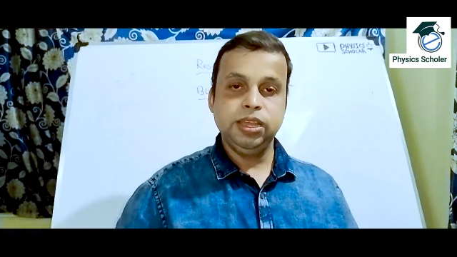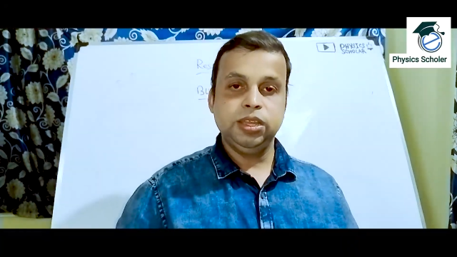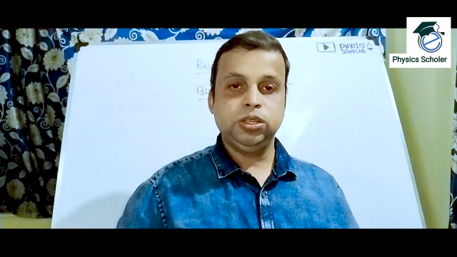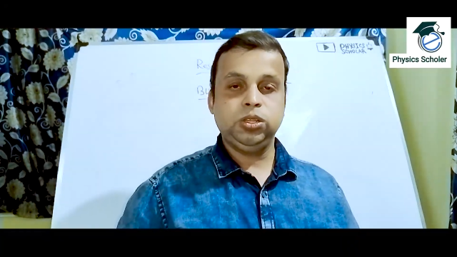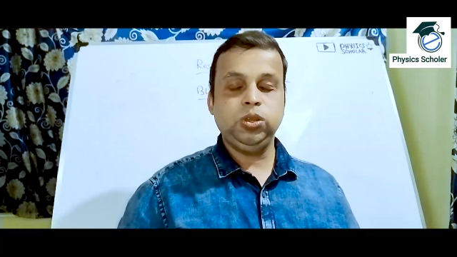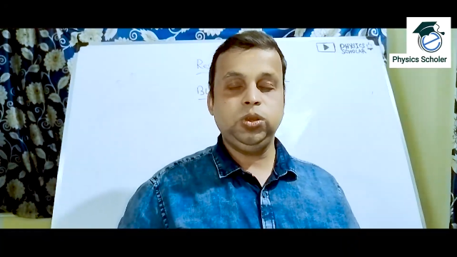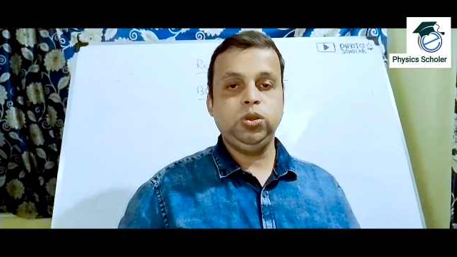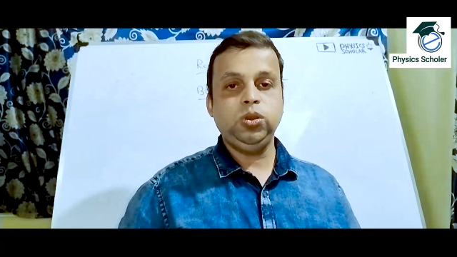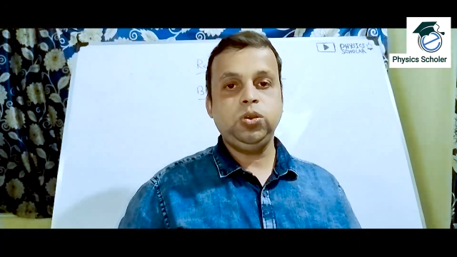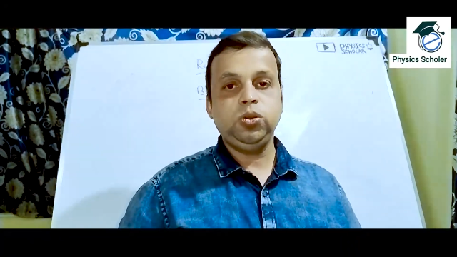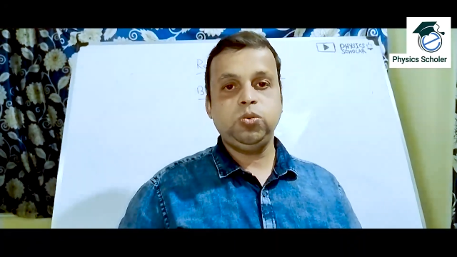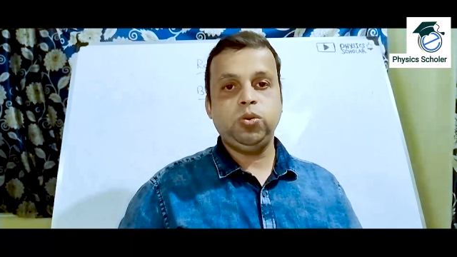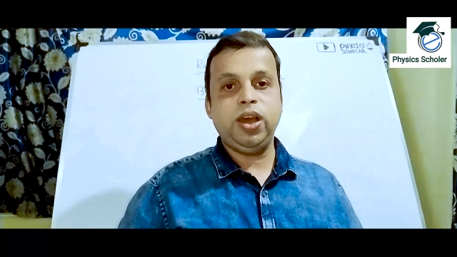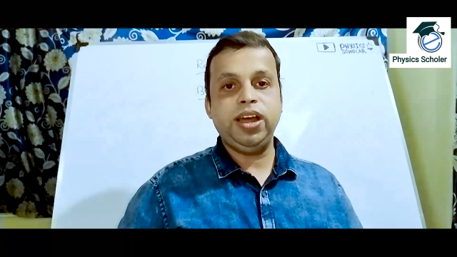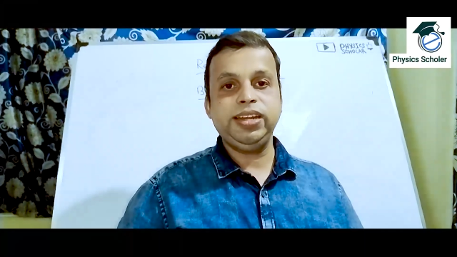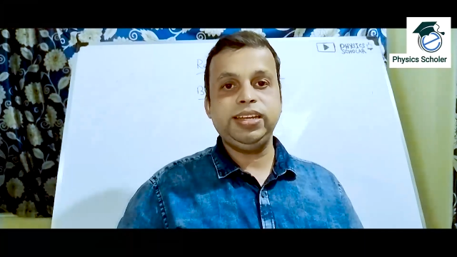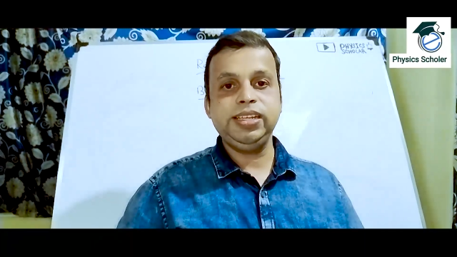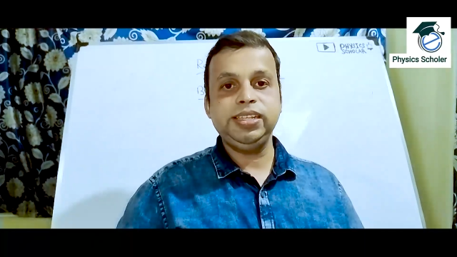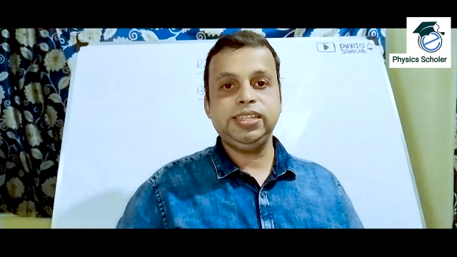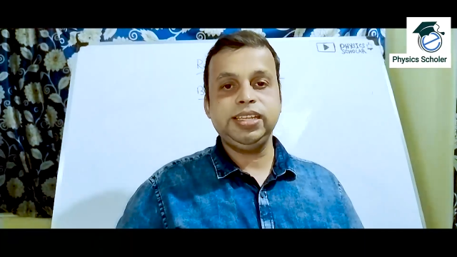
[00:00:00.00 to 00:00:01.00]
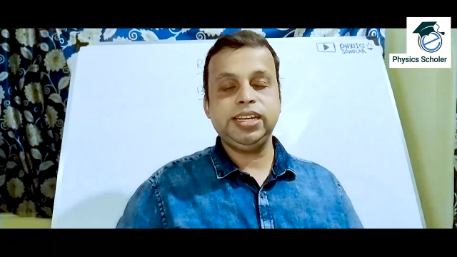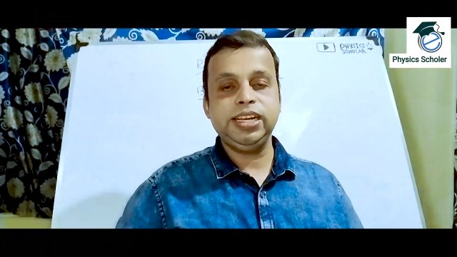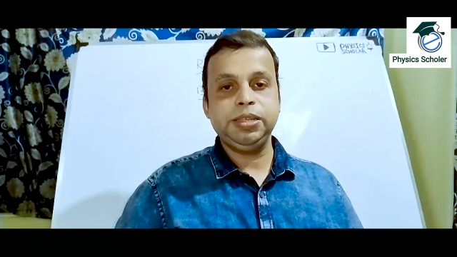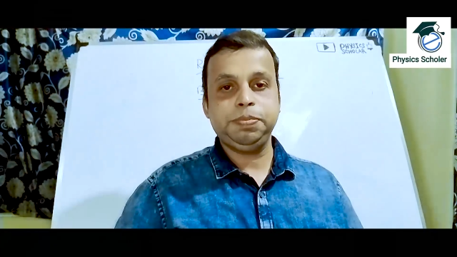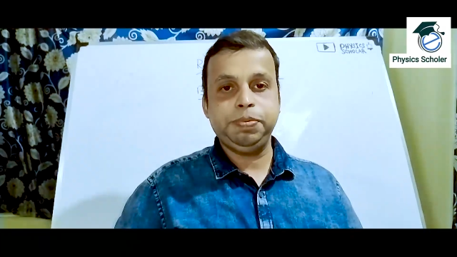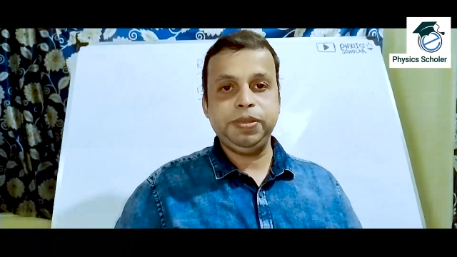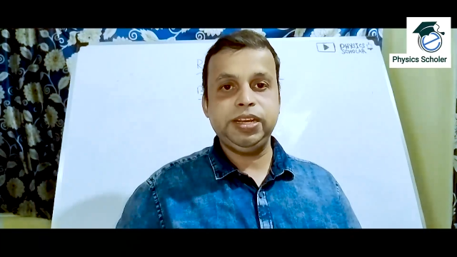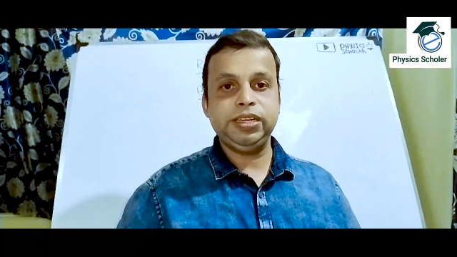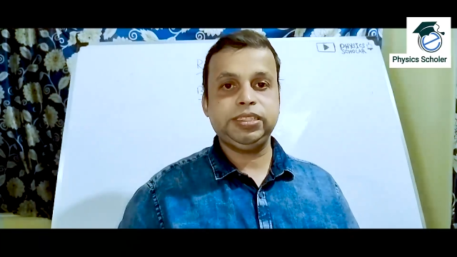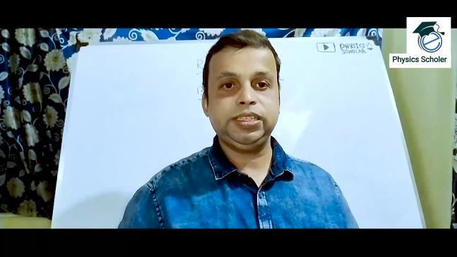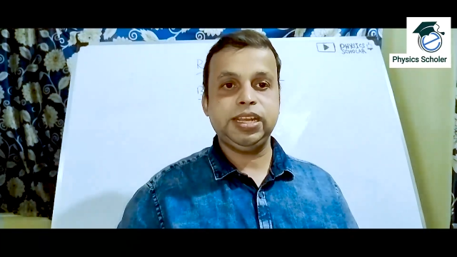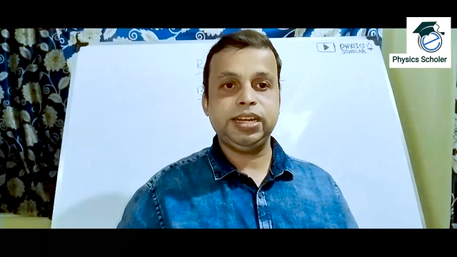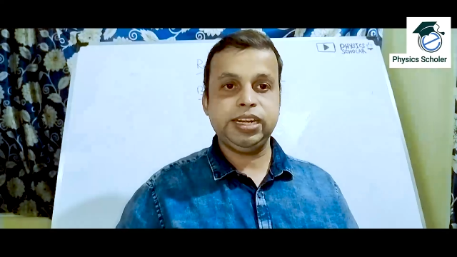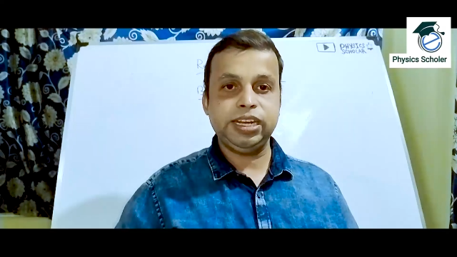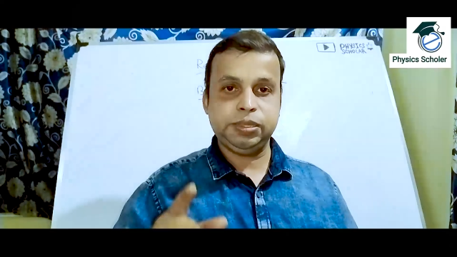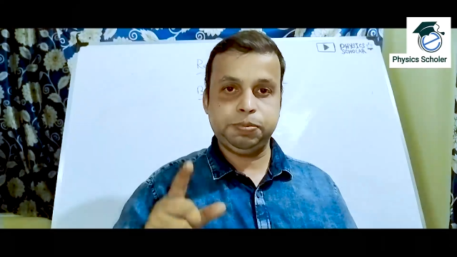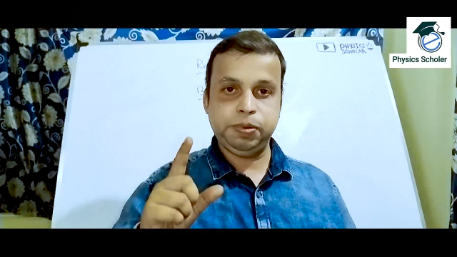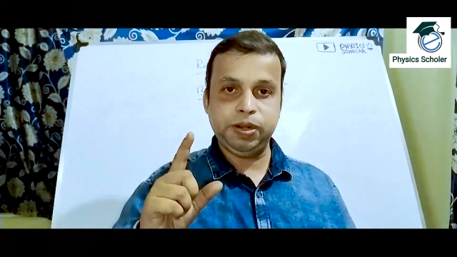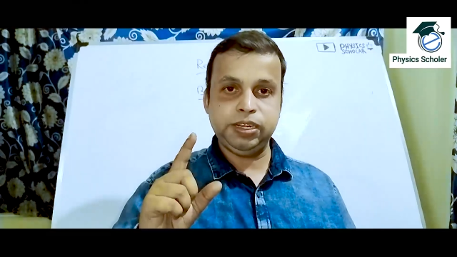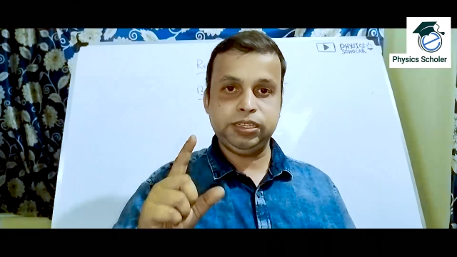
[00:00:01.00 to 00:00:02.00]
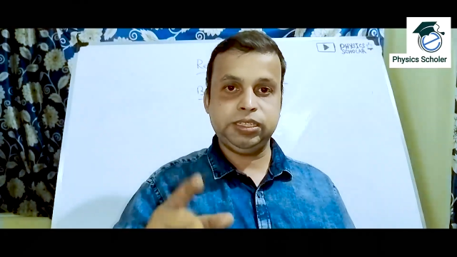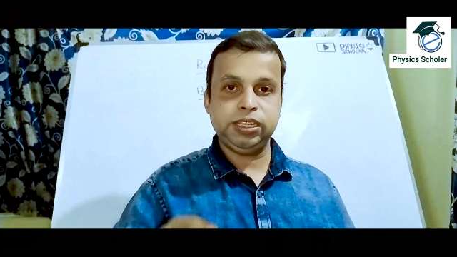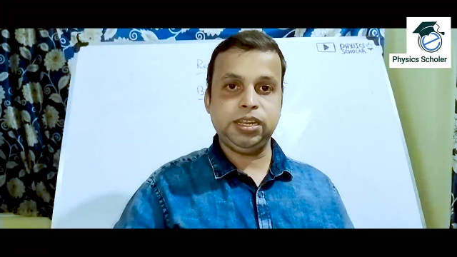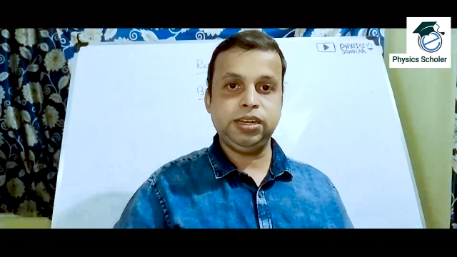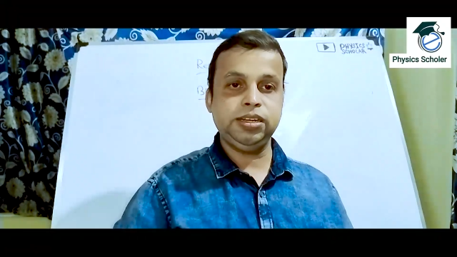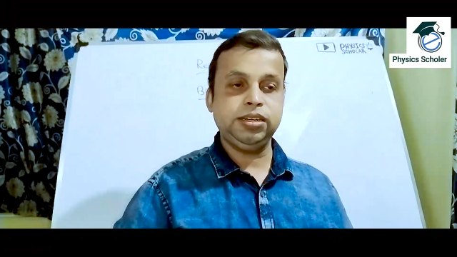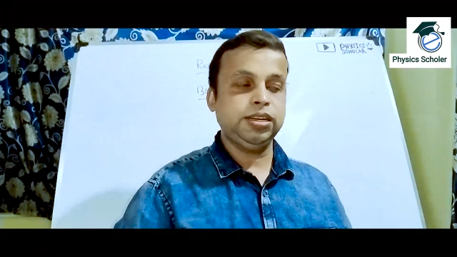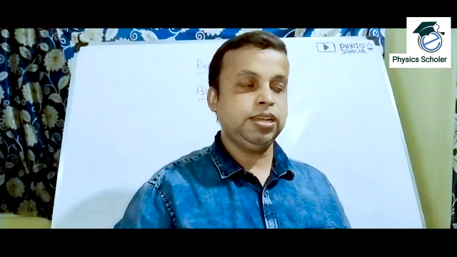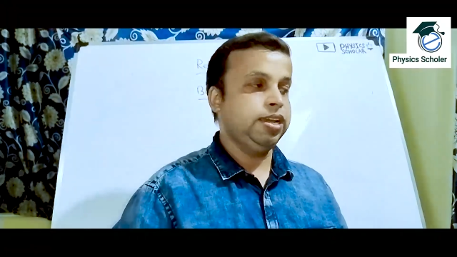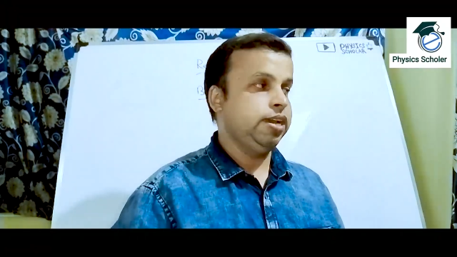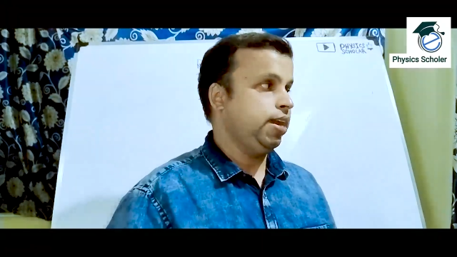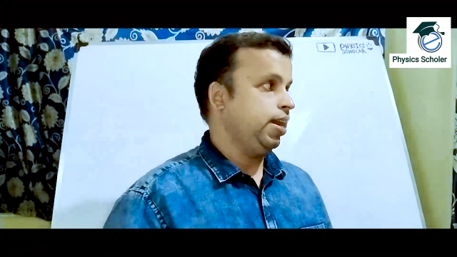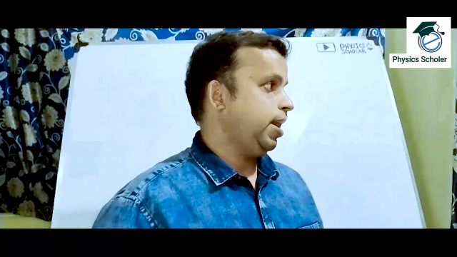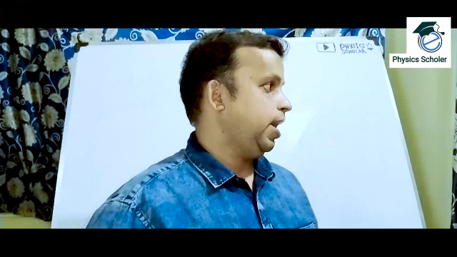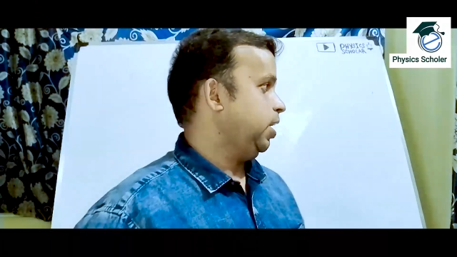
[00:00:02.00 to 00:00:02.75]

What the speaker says: So what is the respiration? Respiration and